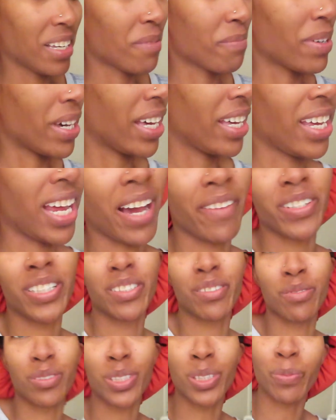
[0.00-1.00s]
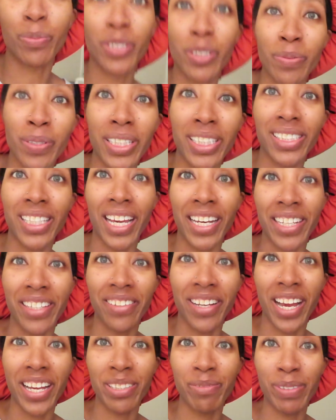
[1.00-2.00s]
But I was super duper excited,
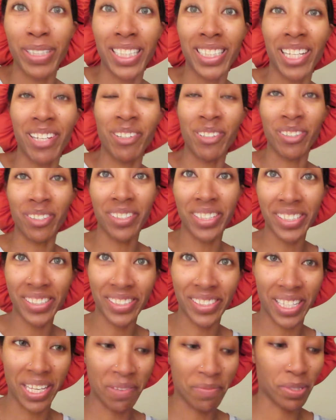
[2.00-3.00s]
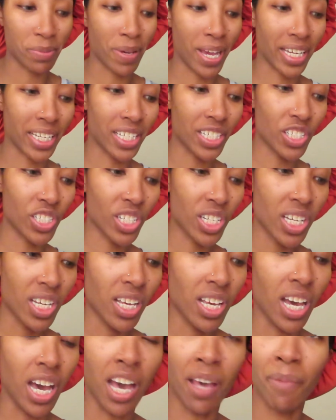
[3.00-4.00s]
you guys, because I ordered a SKIMS package.
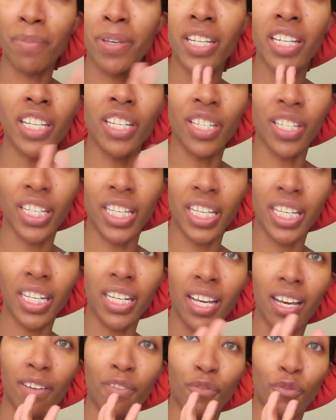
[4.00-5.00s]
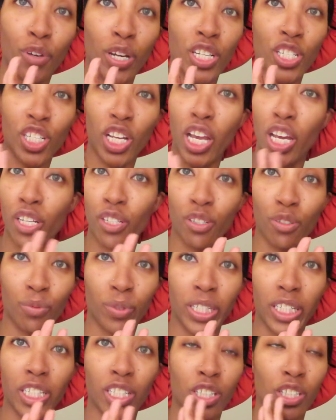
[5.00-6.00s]
I've been in need of fresh
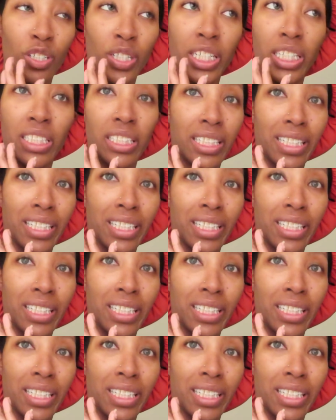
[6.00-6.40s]
underwear and,